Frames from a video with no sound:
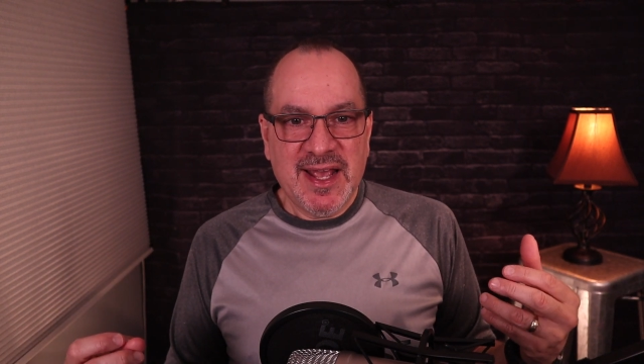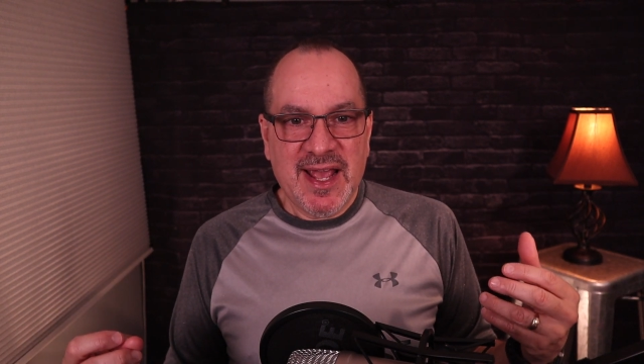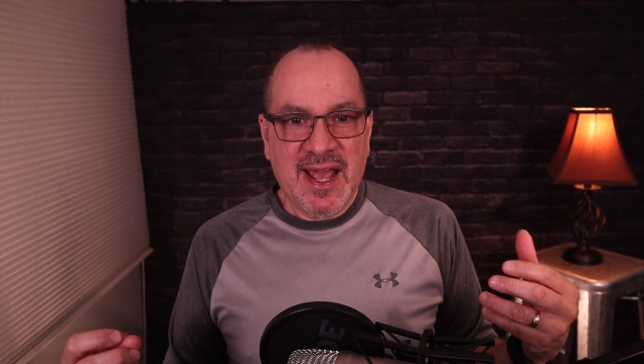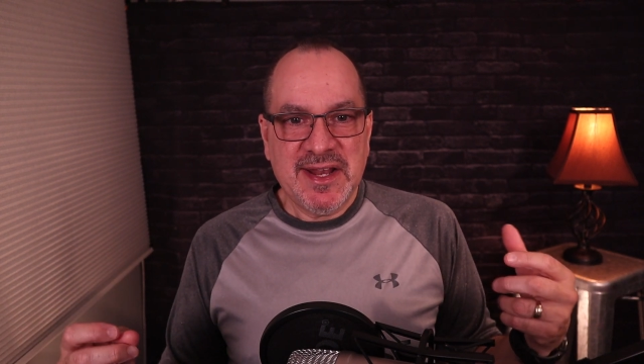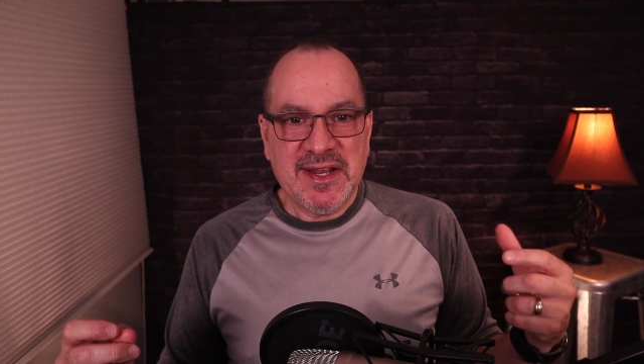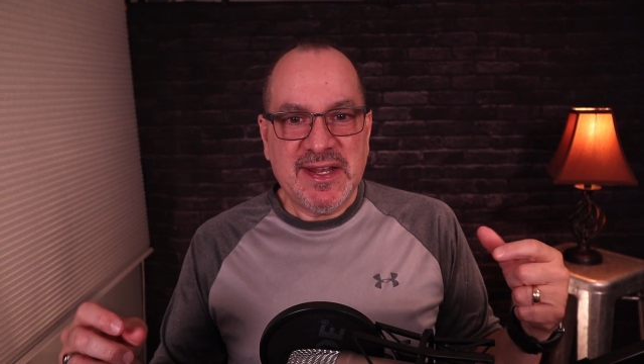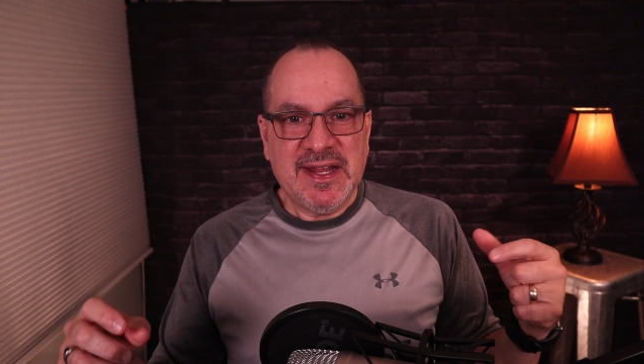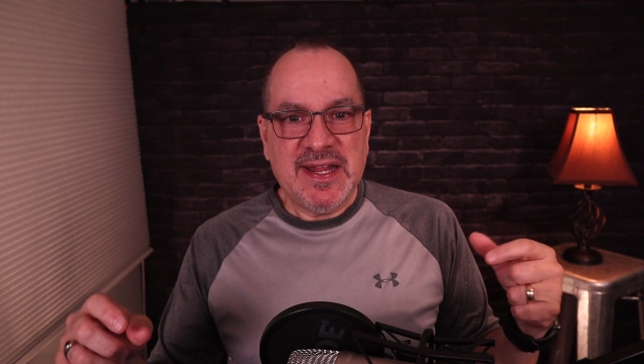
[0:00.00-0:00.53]

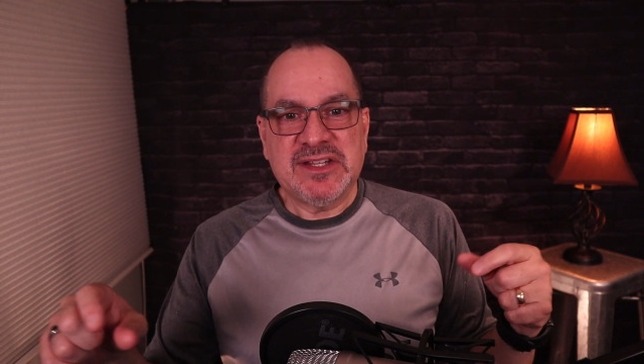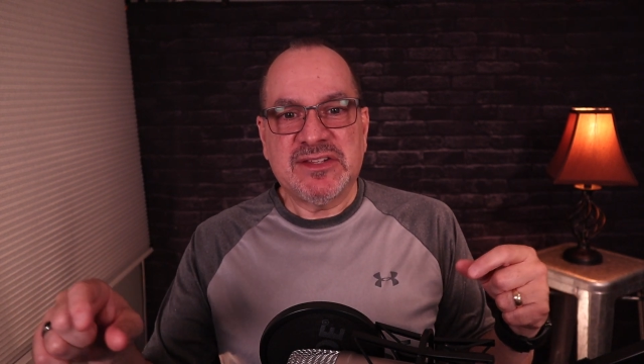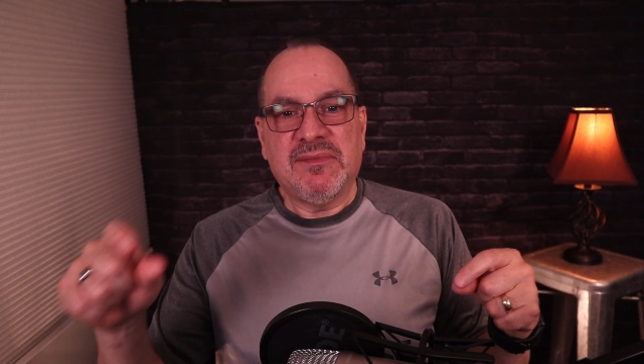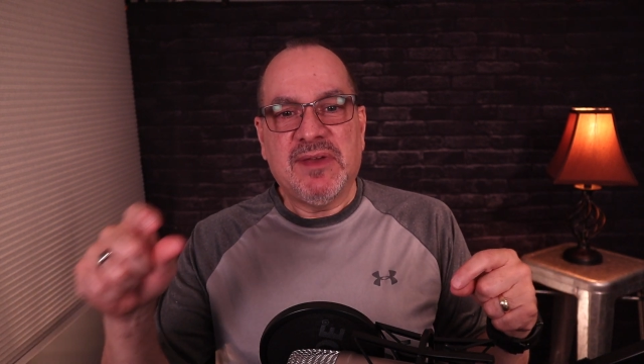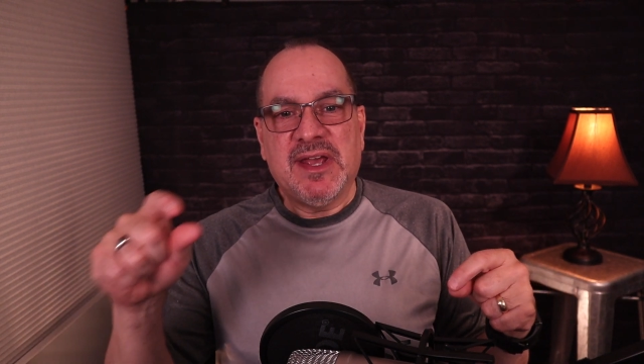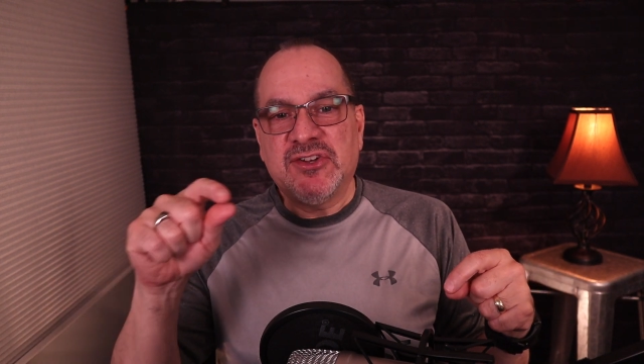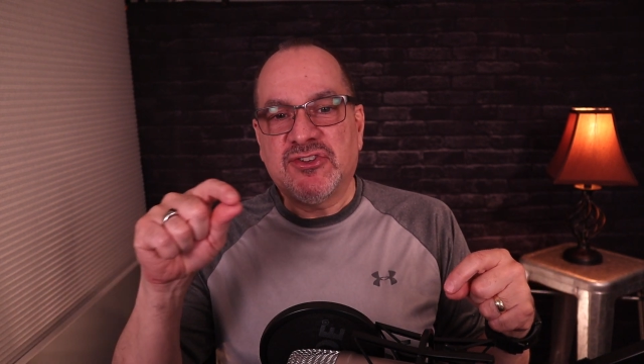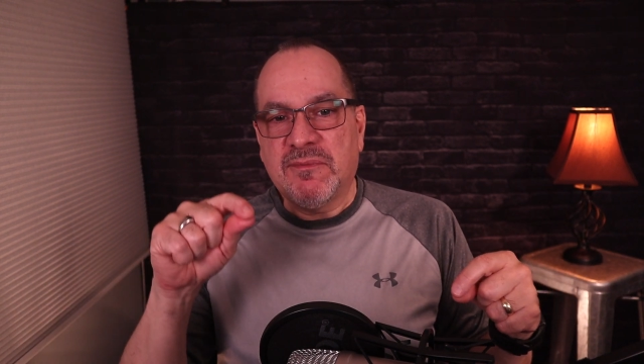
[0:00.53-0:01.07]
and an inter-
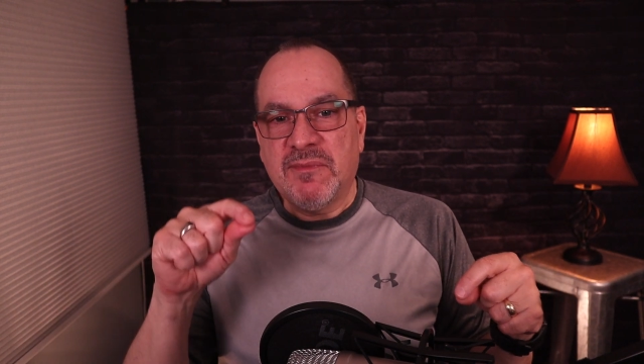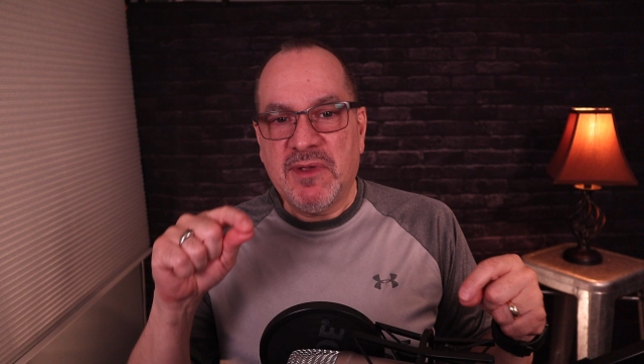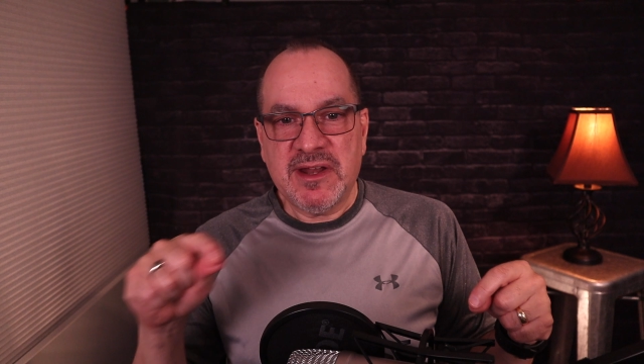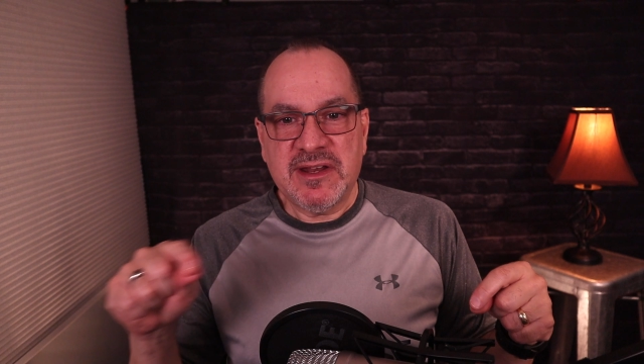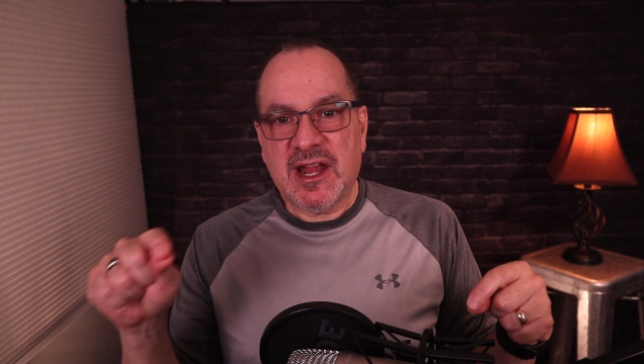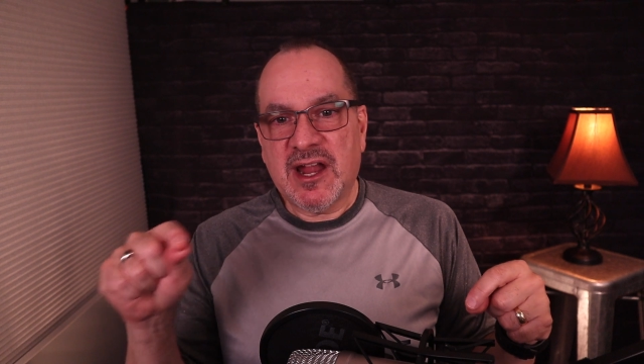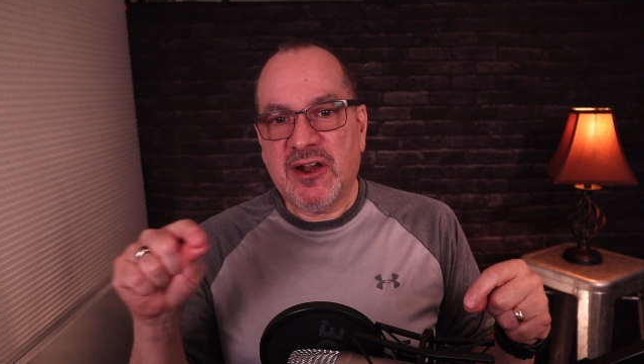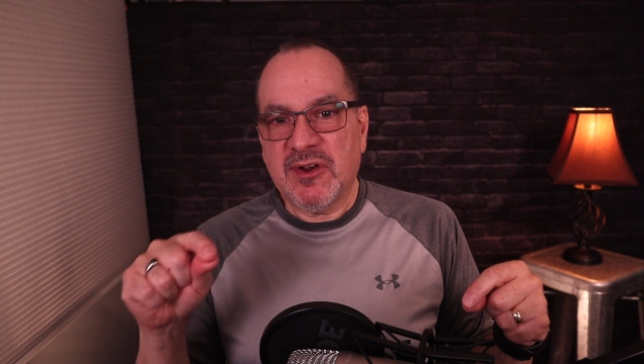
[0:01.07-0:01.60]

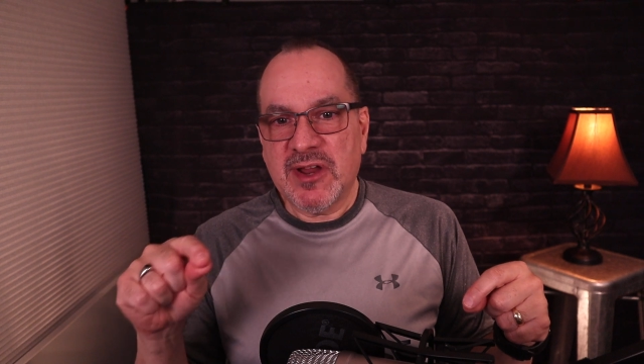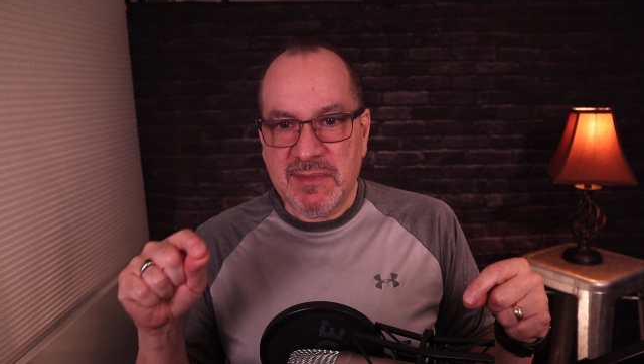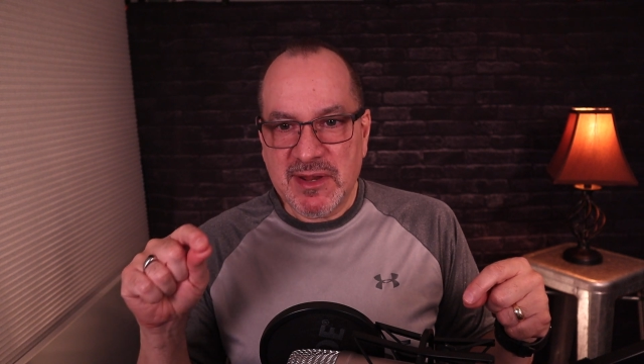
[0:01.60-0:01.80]
intermediary